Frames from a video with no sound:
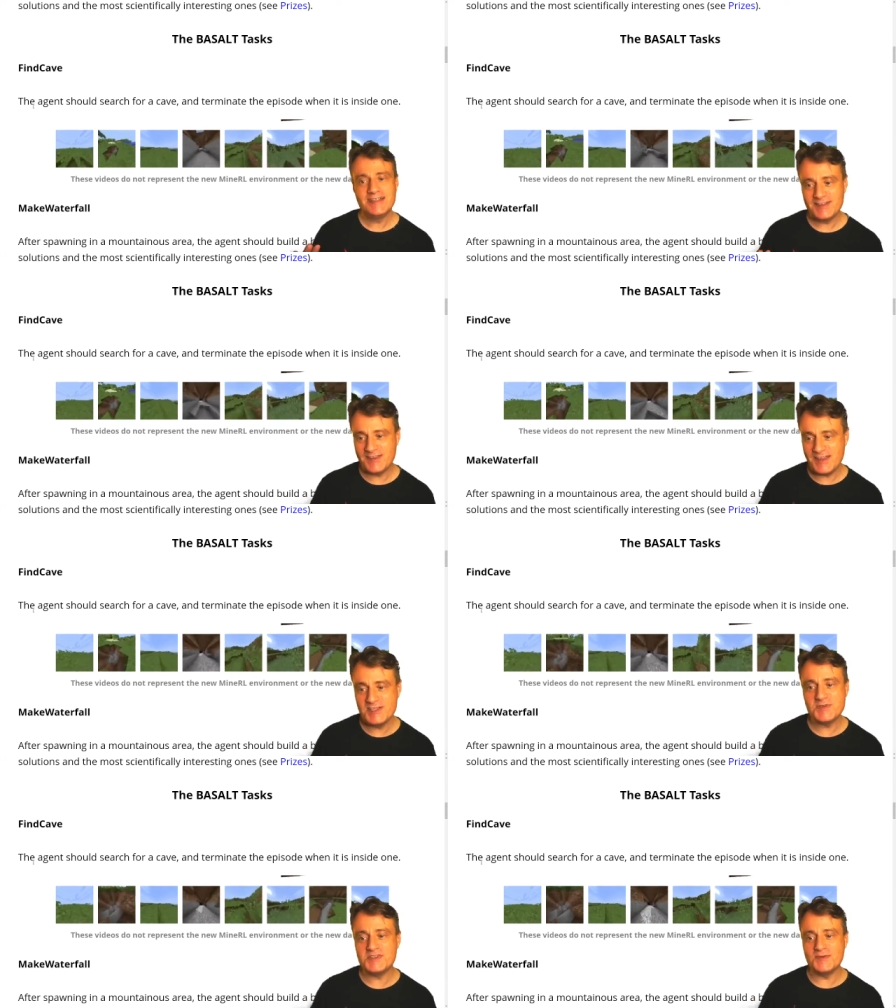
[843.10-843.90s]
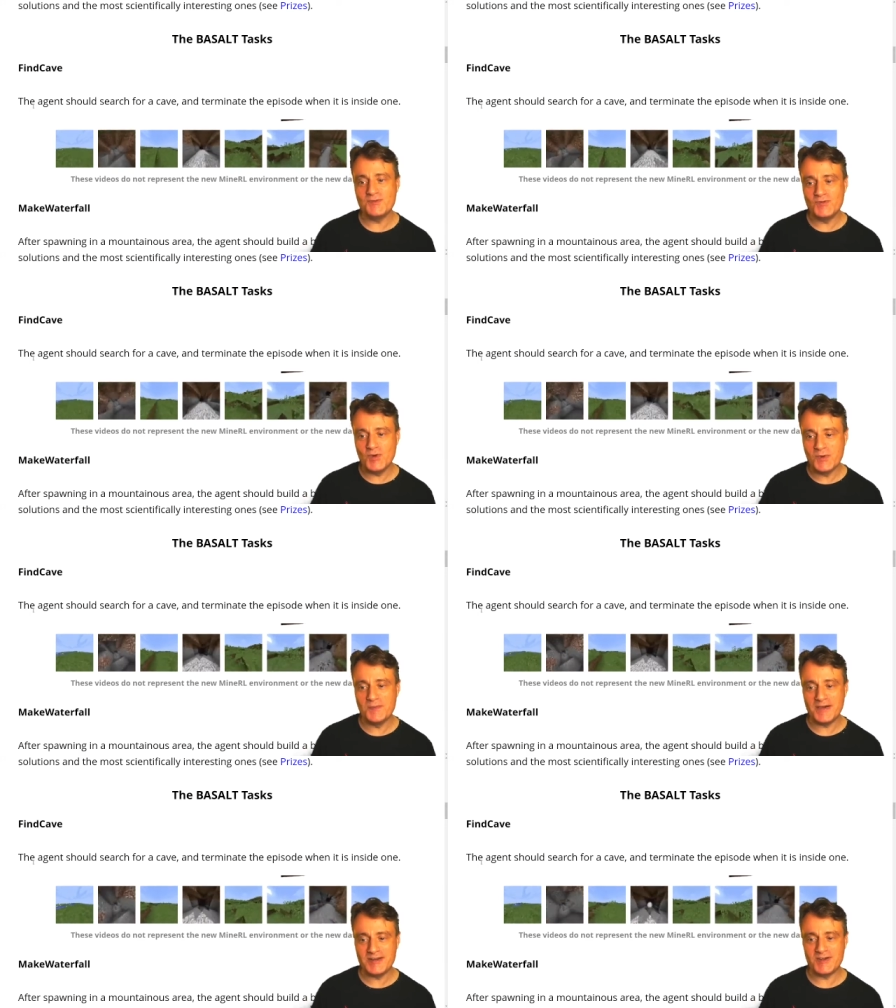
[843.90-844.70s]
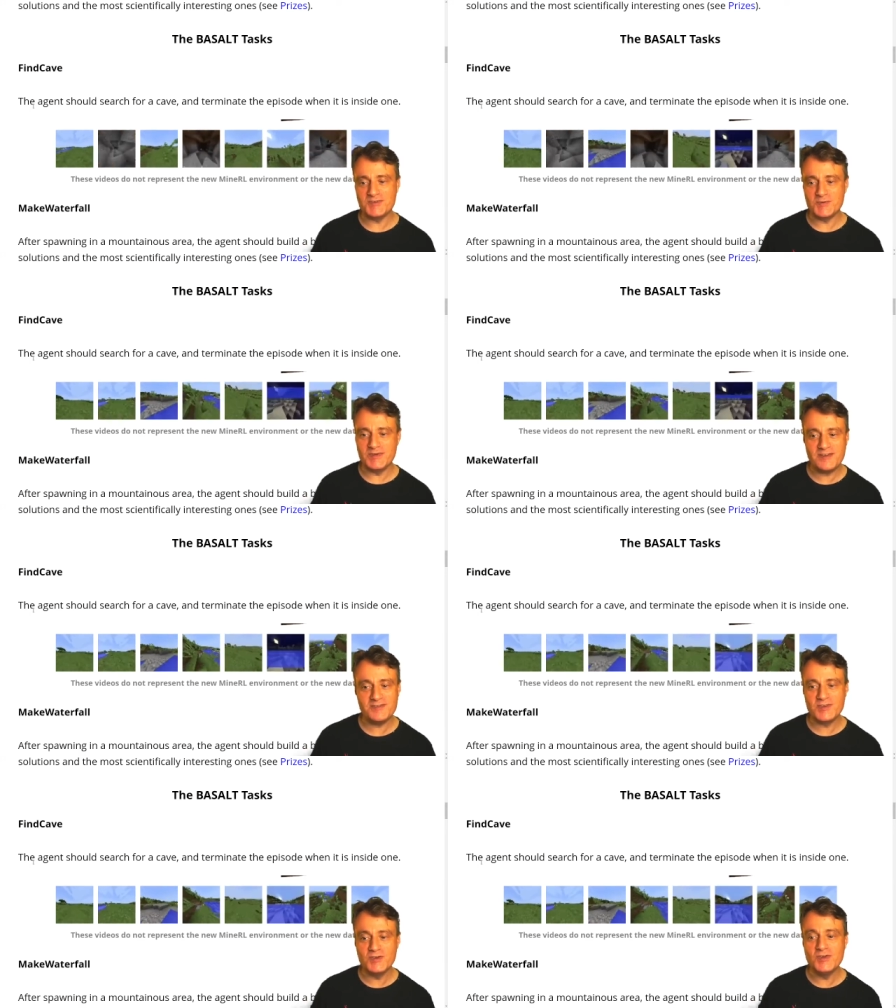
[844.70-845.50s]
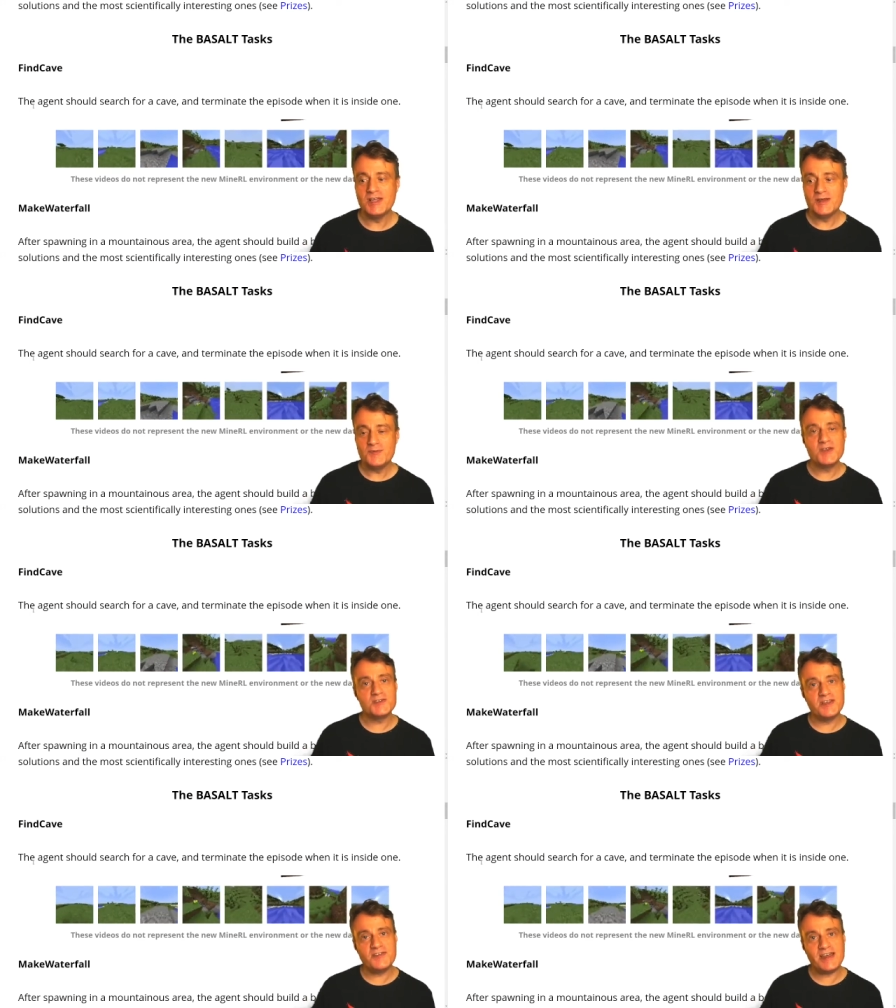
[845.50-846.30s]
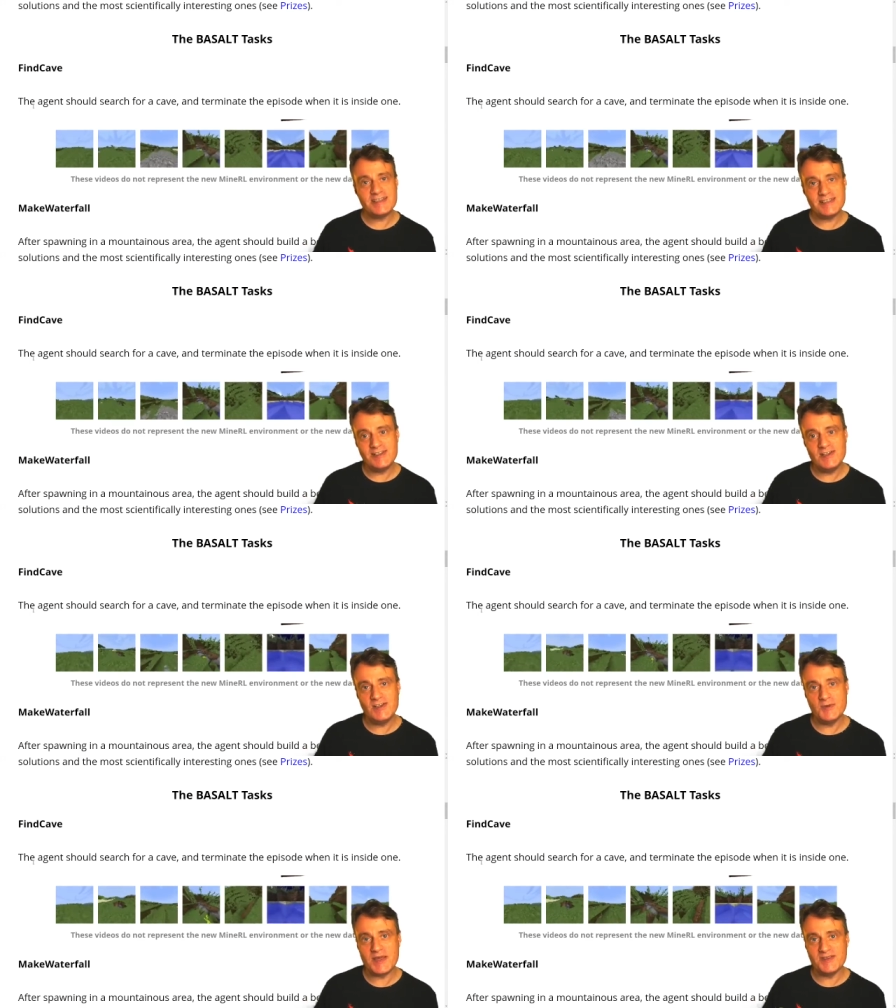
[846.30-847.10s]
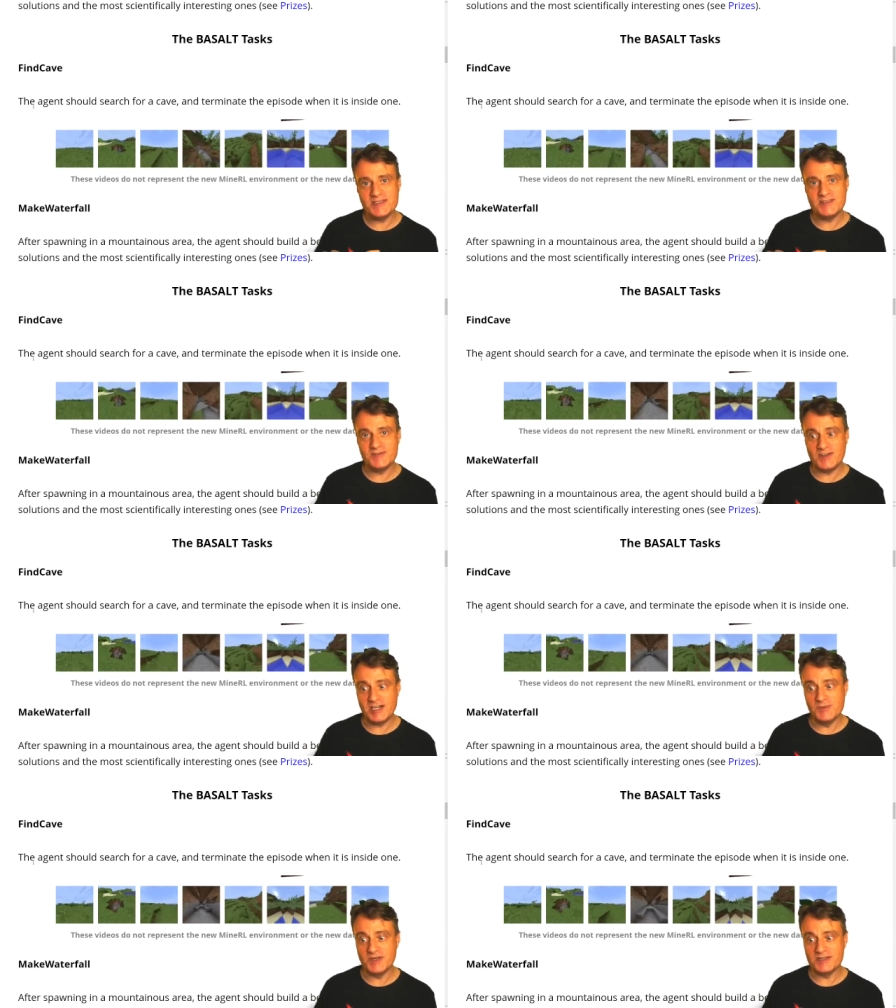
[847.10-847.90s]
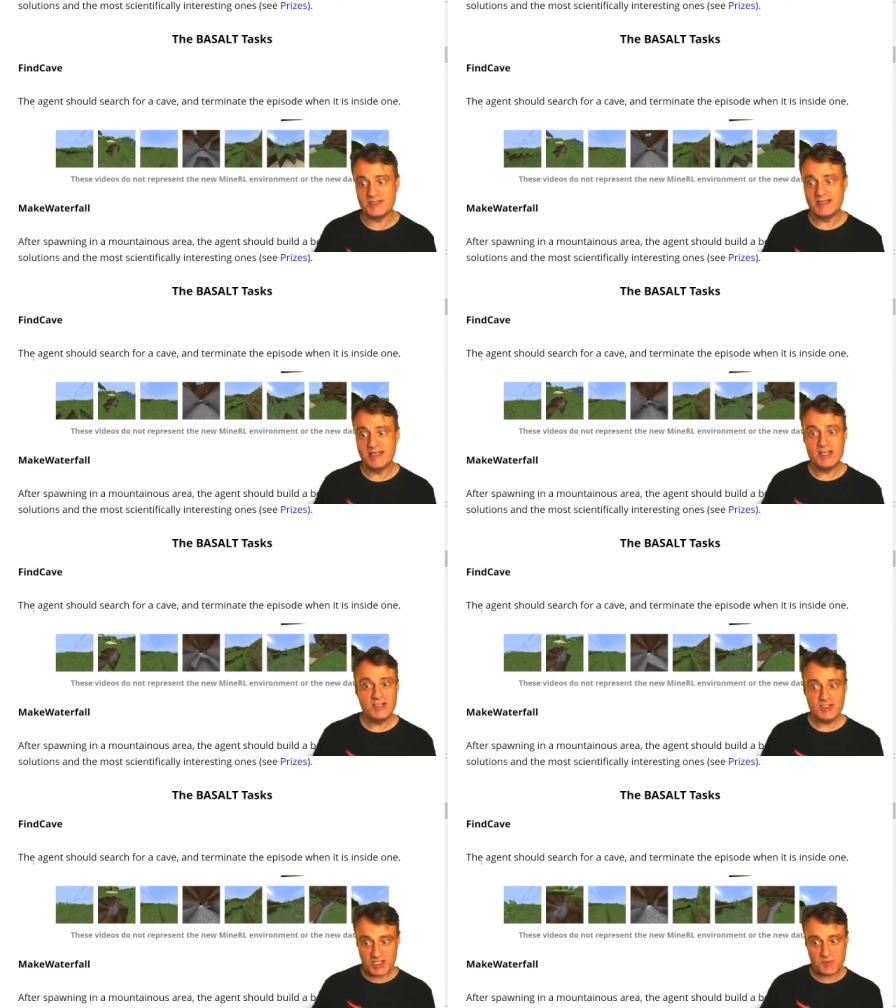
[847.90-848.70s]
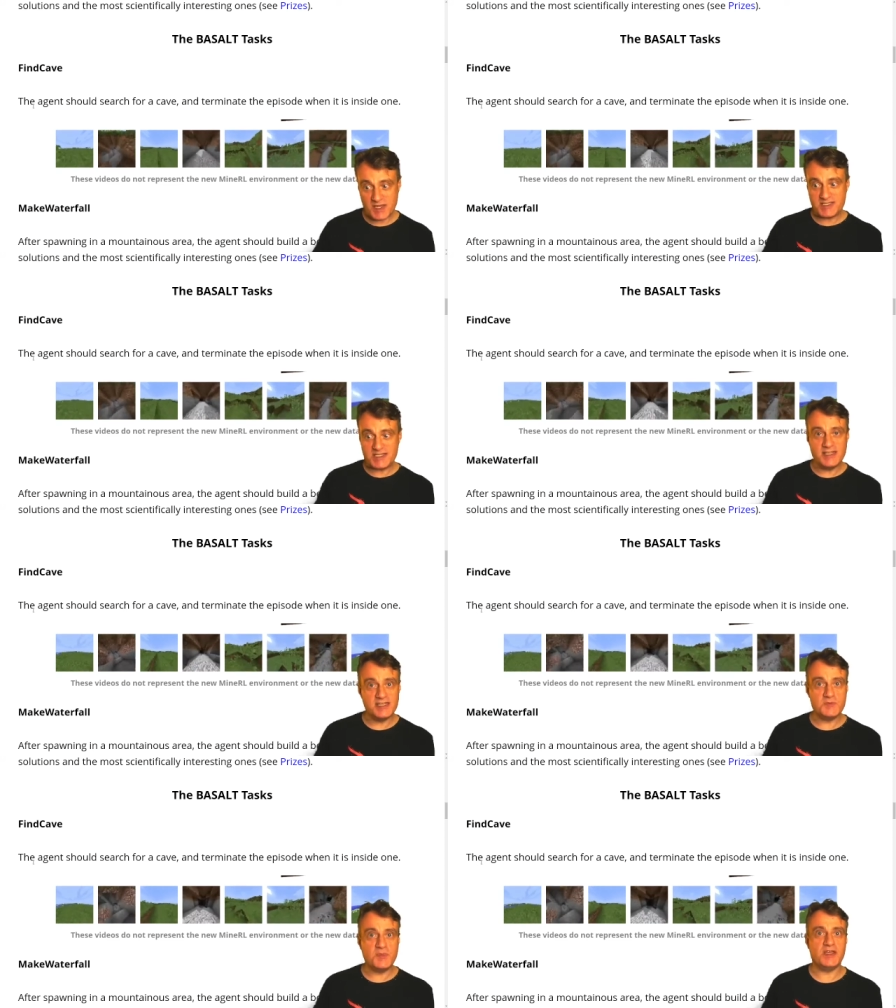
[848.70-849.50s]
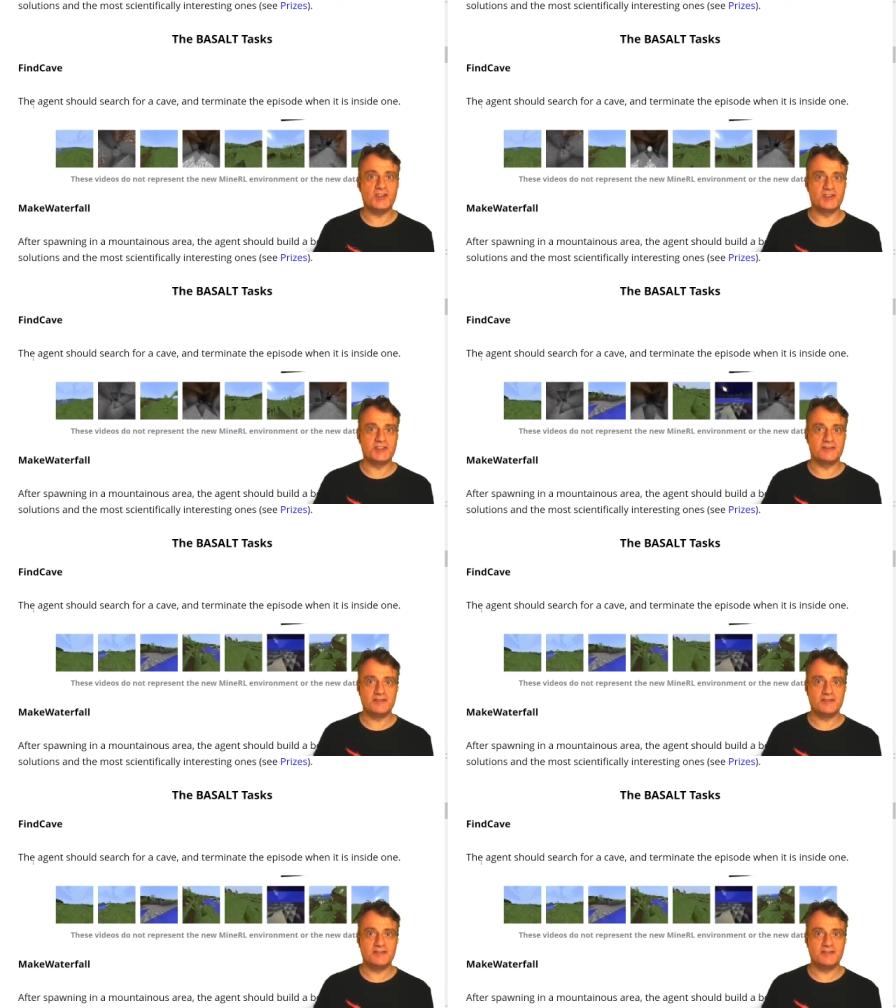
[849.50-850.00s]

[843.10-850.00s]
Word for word: things which a normal Minecrafter will never do because they've had to learn about this environment just by seeing these pictures.